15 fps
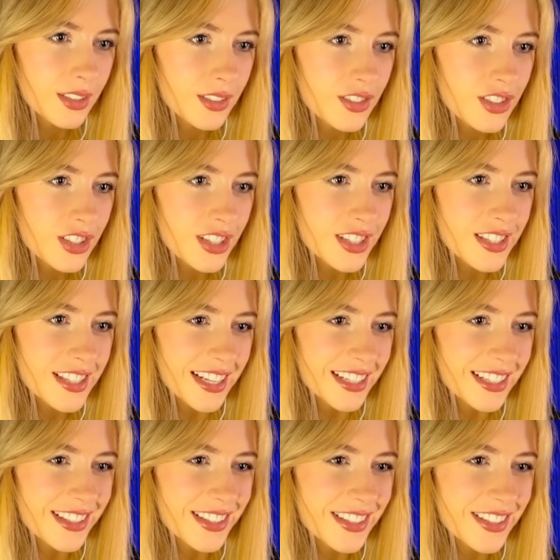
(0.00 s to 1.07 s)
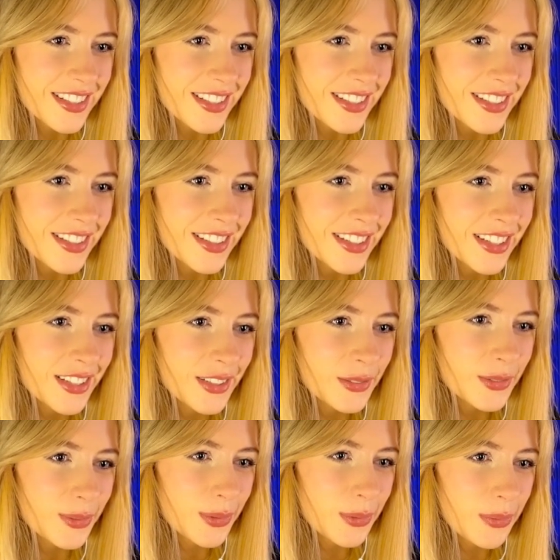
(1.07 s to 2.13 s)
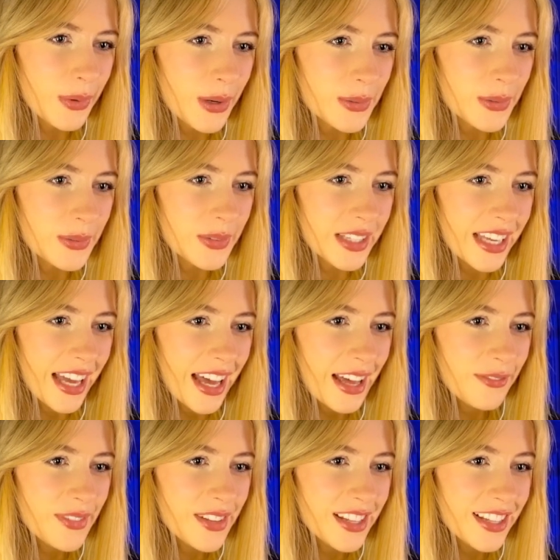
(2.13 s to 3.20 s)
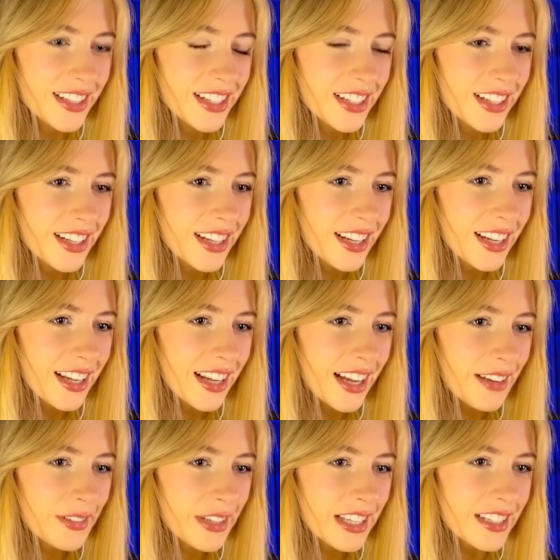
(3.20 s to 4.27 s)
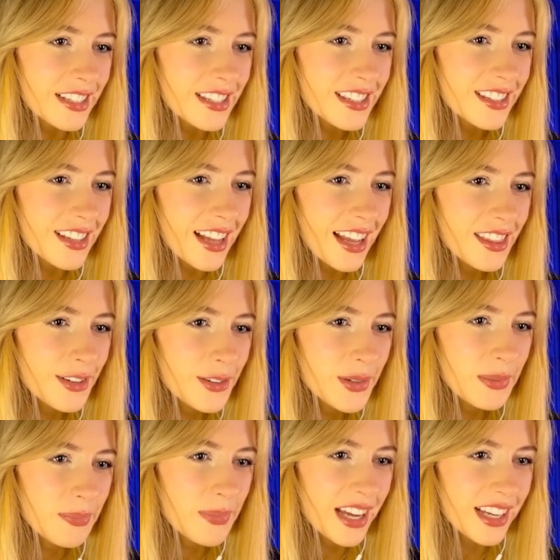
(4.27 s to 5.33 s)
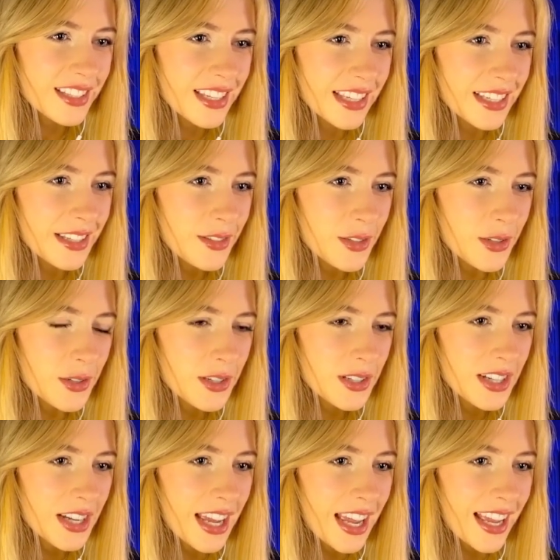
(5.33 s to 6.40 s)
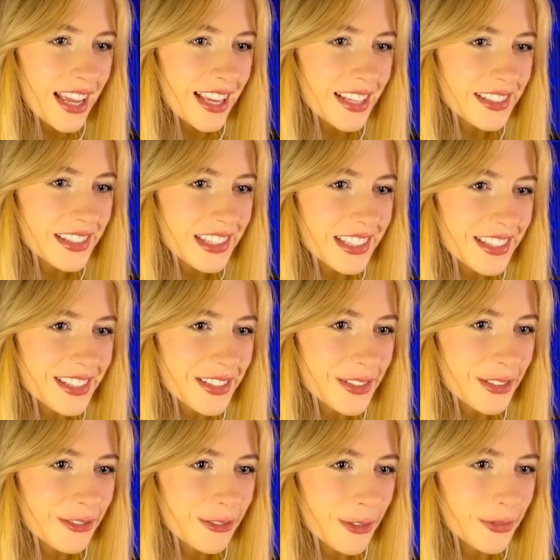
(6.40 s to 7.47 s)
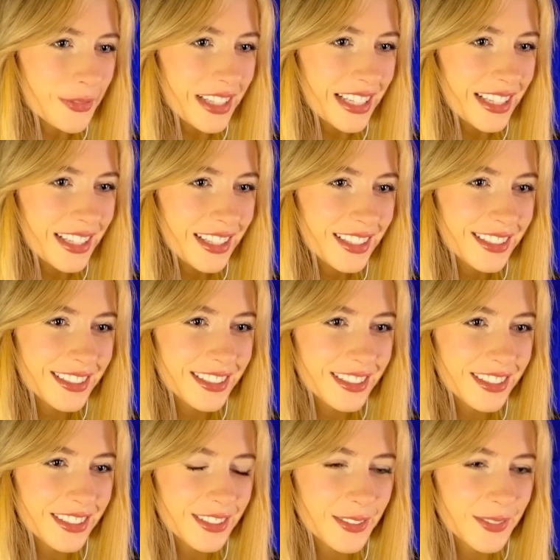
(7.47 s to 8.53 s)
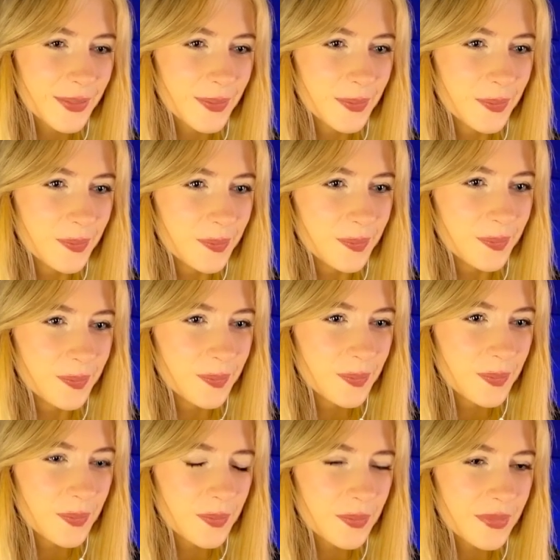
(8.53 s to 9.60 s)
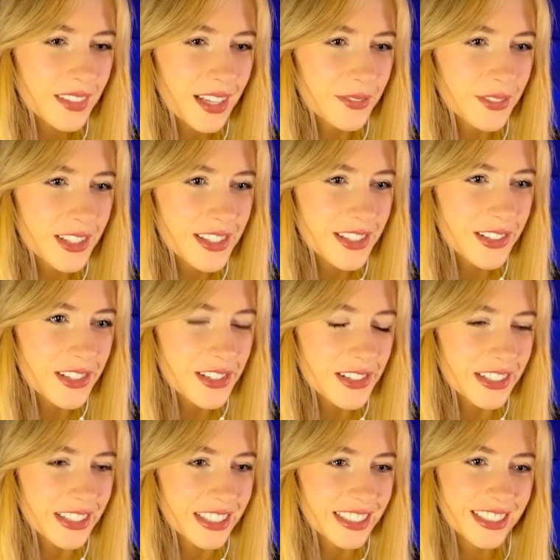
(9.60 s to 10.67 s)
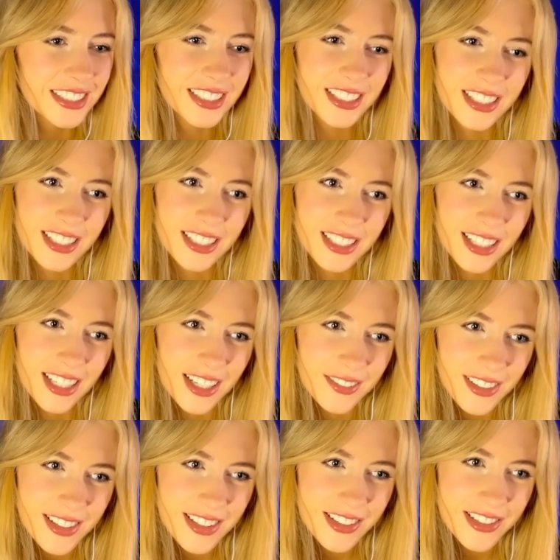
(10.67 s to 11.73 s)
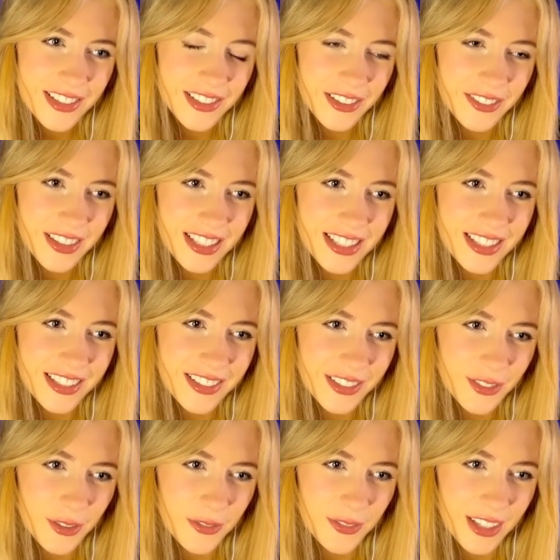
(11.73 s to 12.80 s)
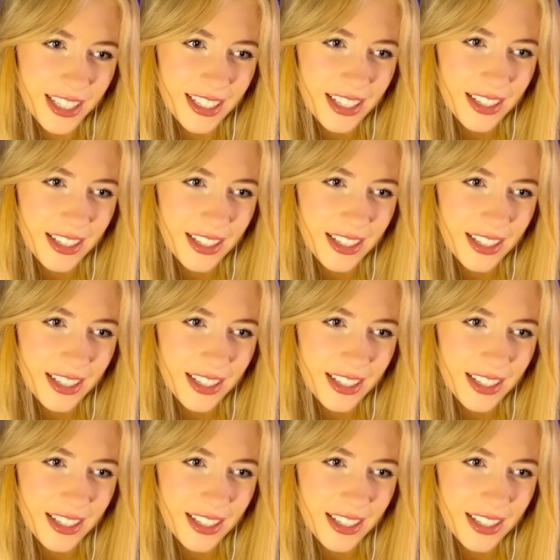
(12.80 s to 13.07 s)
g6 will probably happen, and we can slide the queen back to e2. Is this good for me? I'm not so sure. I'm not so sure if this is good for me.